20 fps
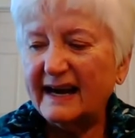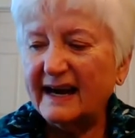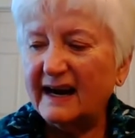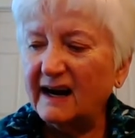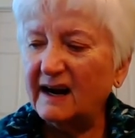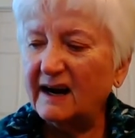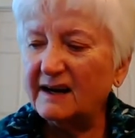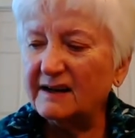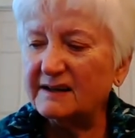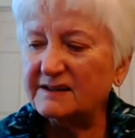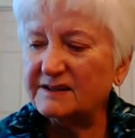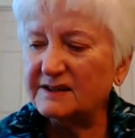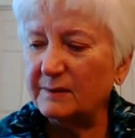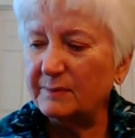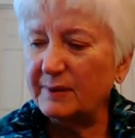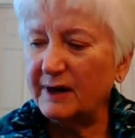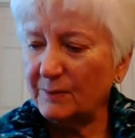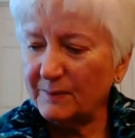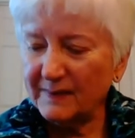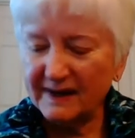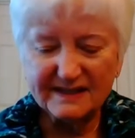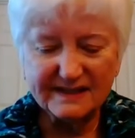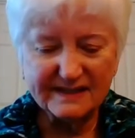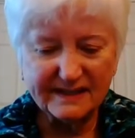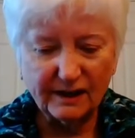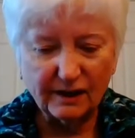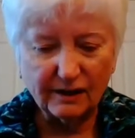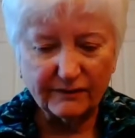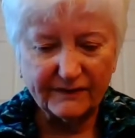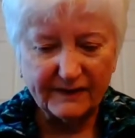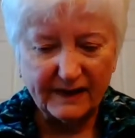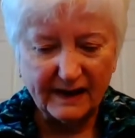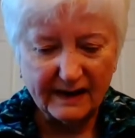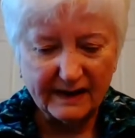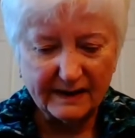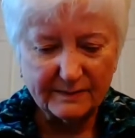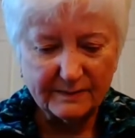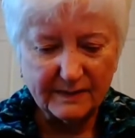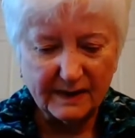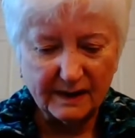About myself,
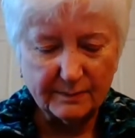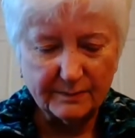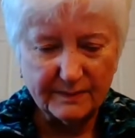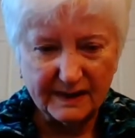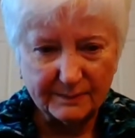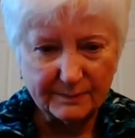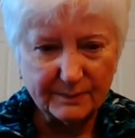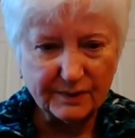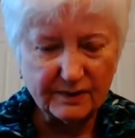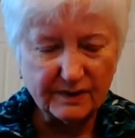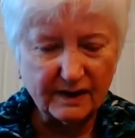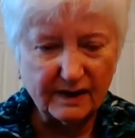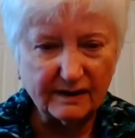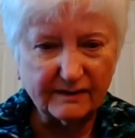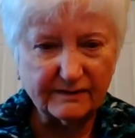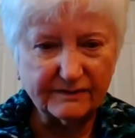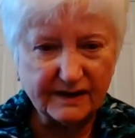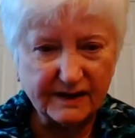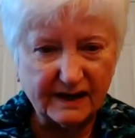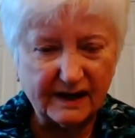I'm a member of the